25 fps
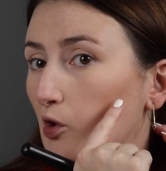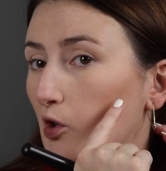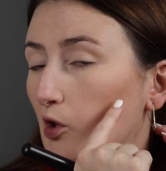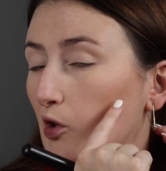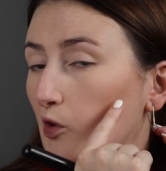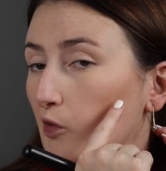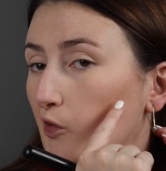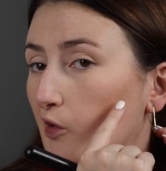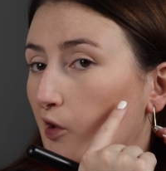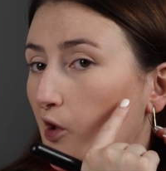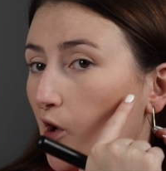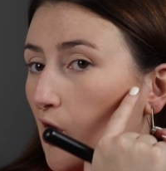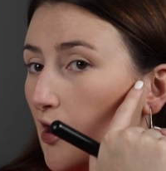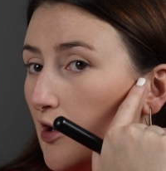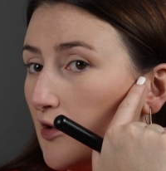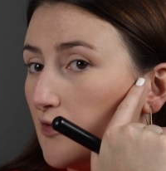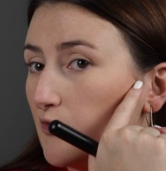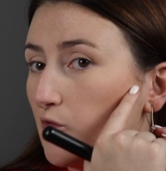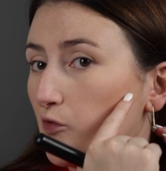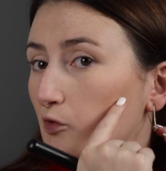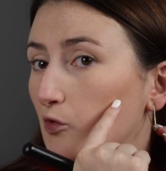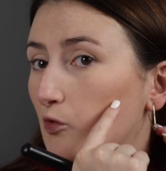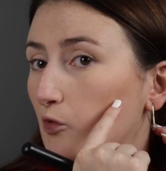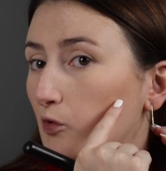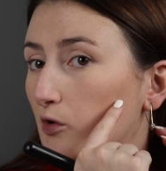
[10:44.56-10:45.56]
in the
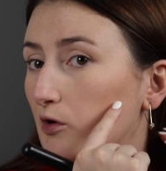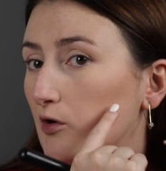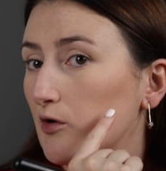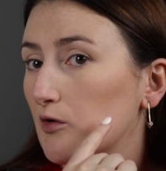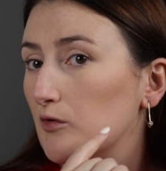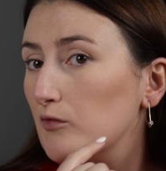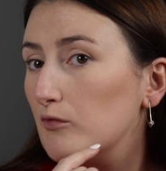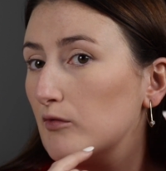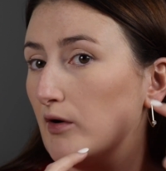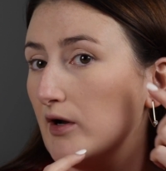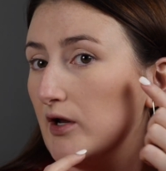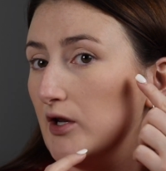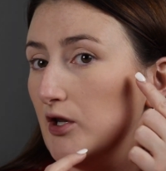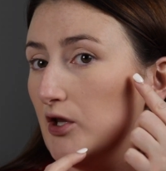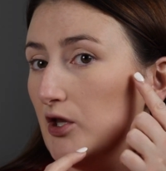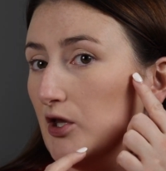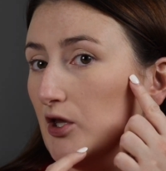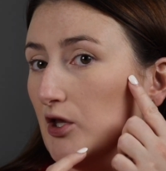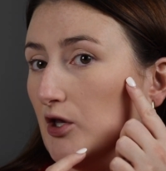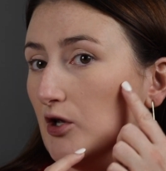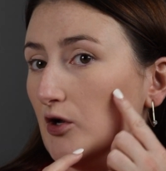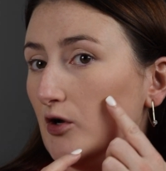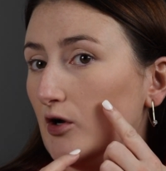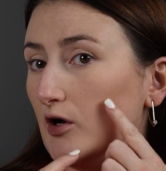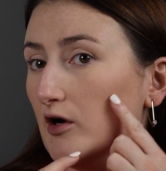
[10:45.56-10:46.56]
contour right
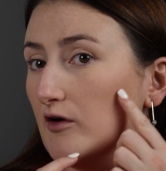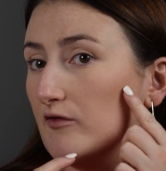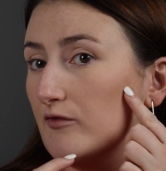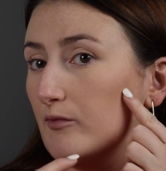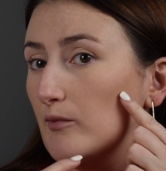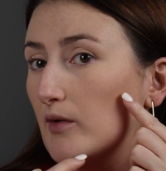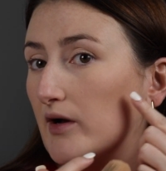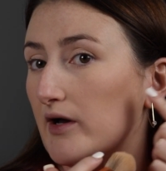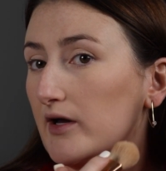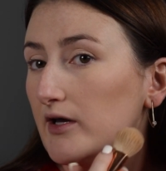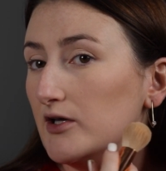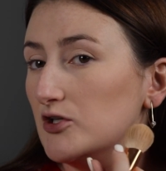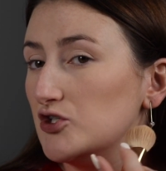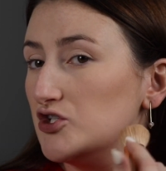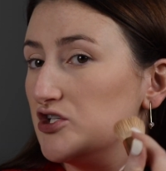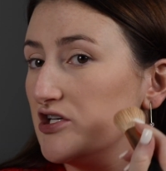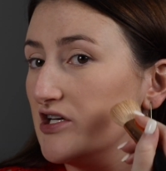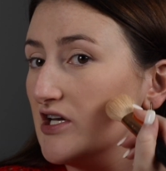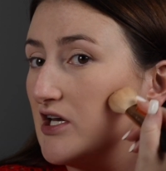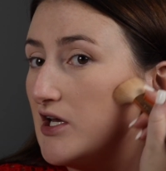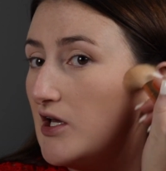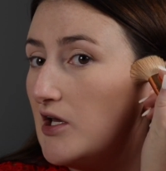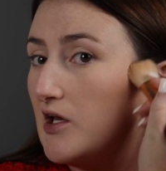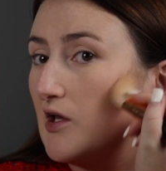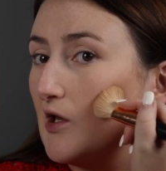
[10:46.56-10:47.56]
here of my
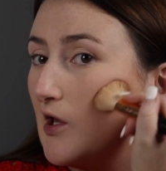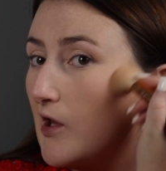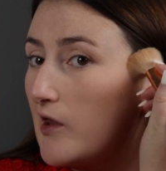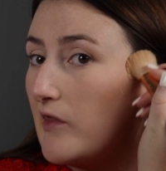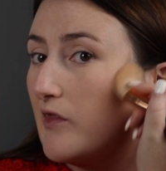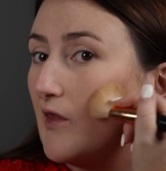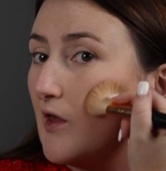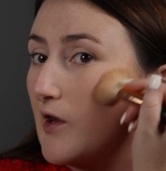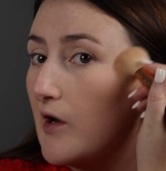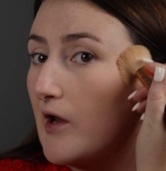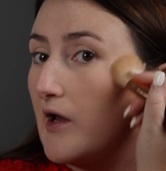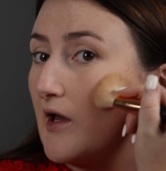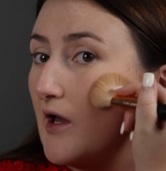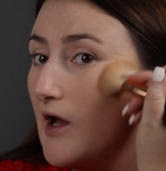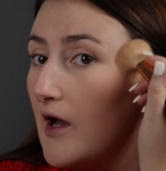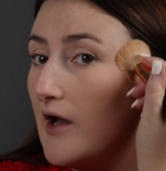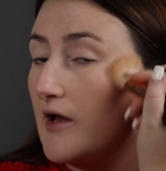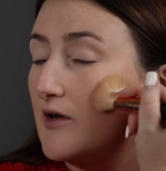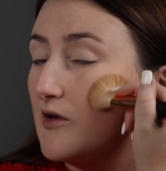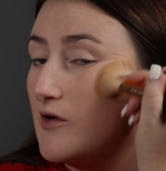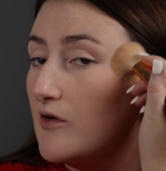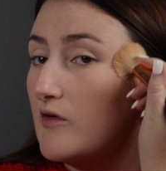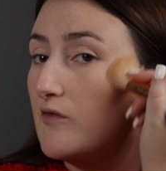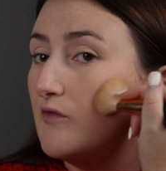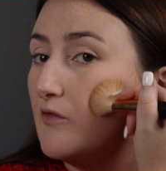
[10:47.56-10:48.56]
cheek, and then I
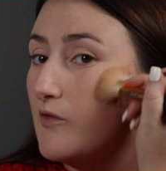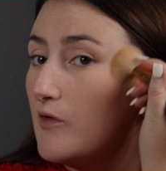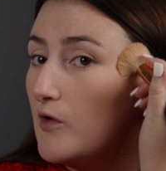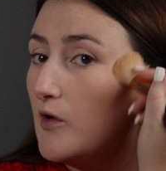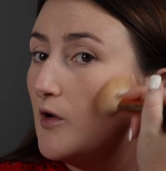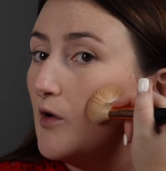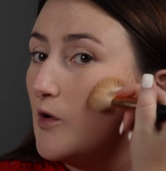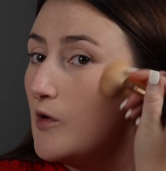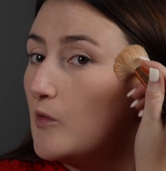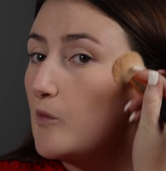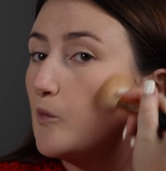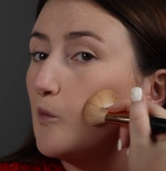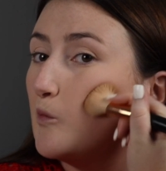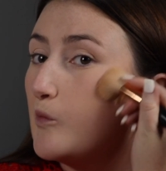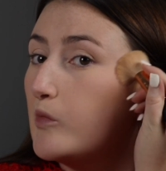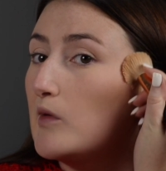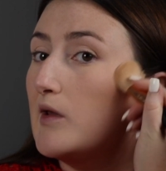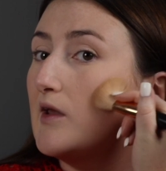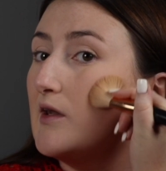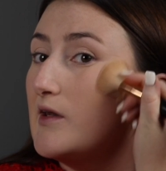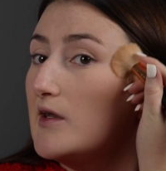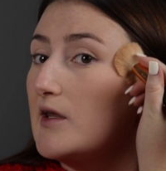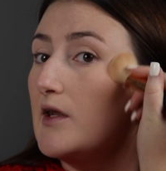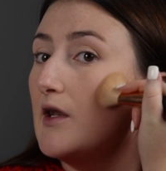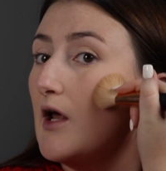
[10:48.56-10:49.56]
kind of
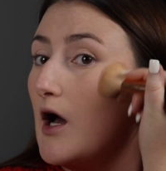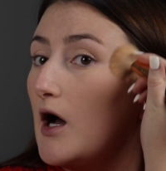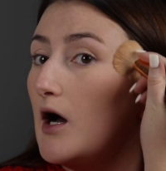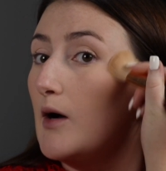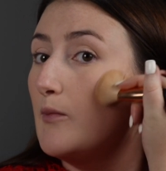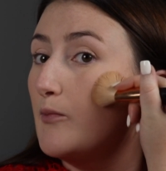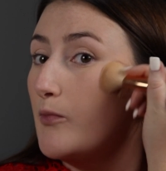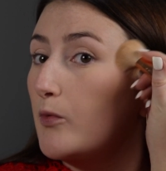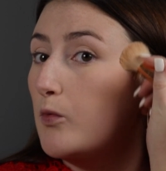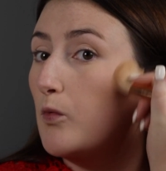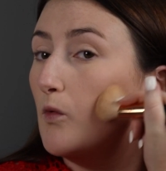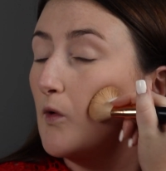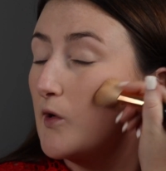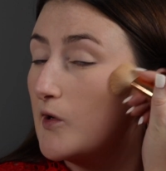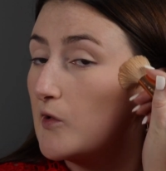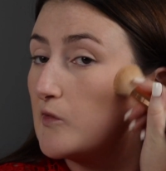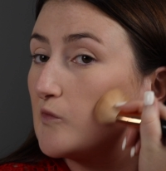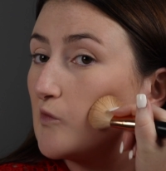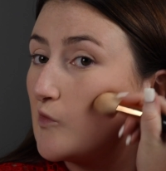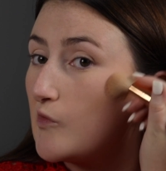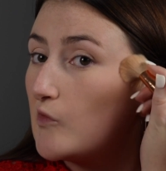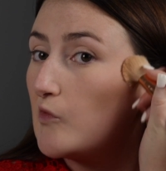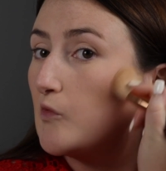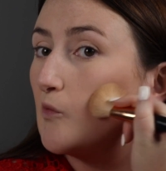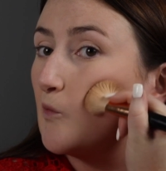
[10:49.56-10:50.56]
blend it
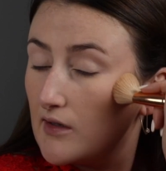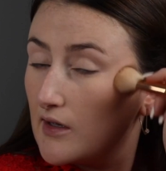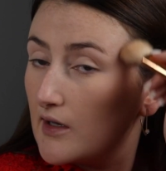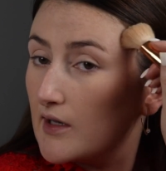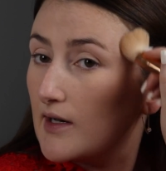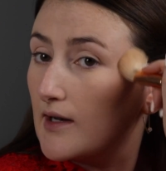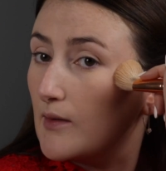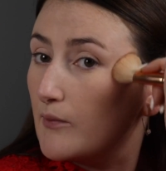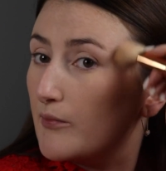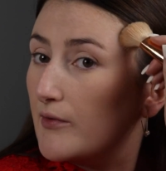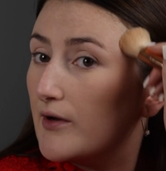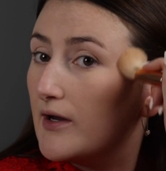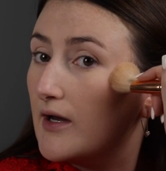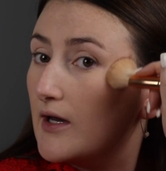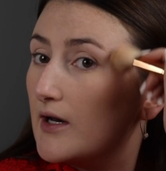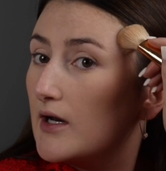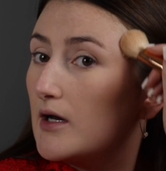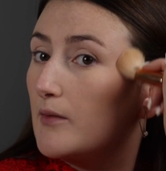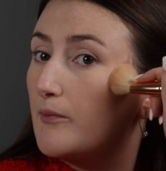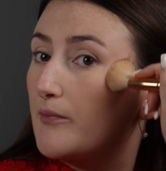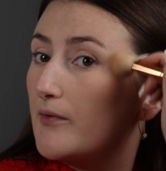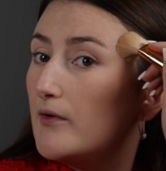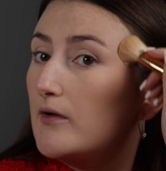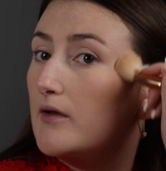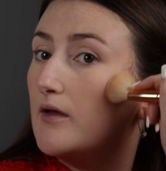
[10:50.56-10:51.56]
upwards, and I bring it
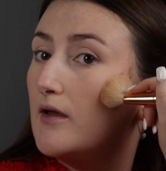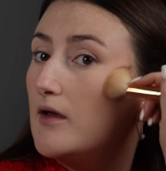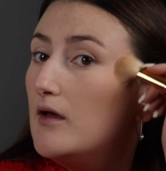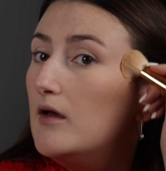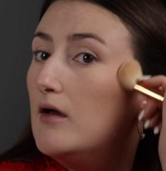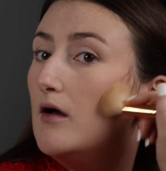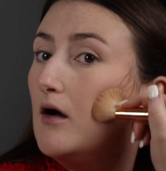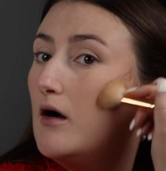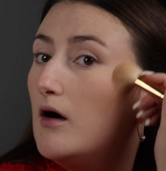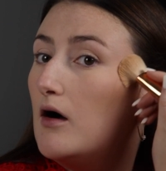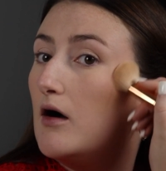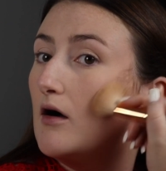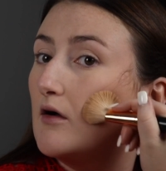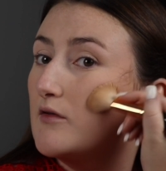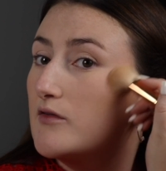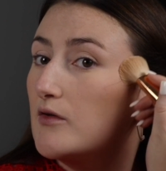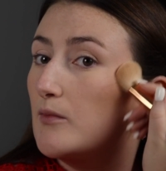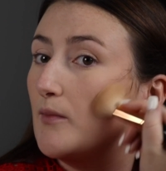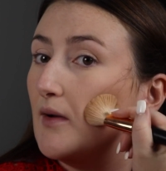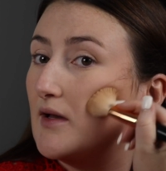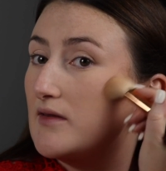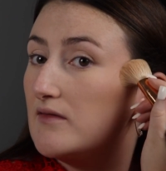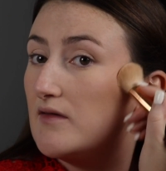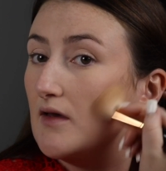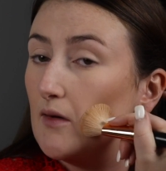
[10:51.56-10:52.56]
up onto
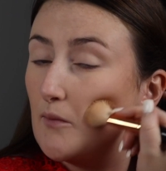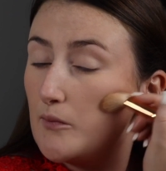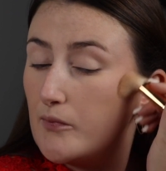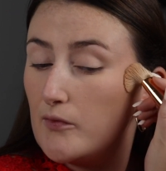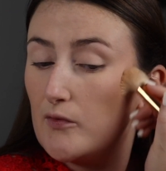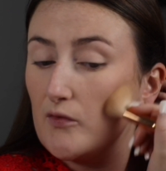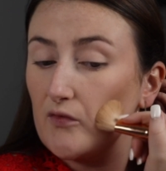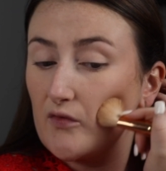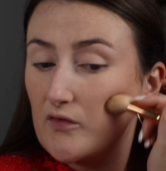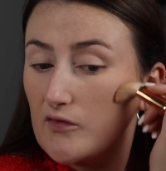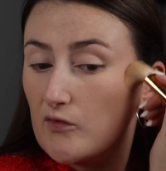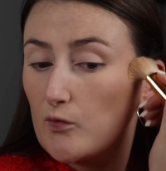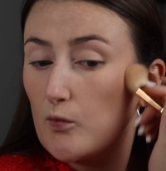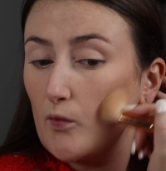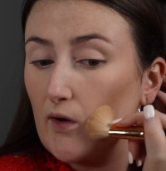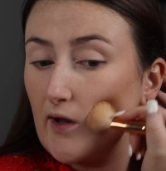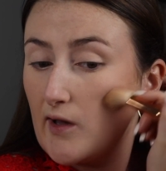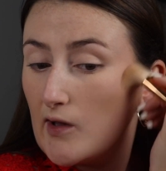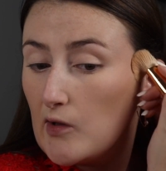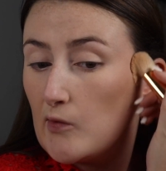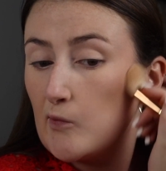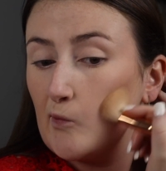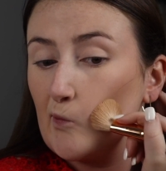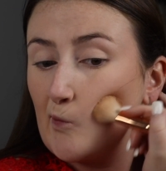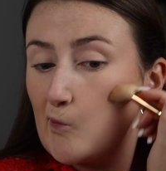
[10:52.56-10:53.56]
my temples as
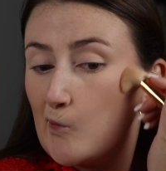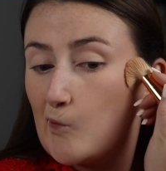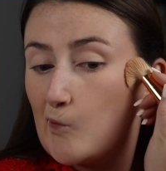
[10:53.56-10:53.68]
well.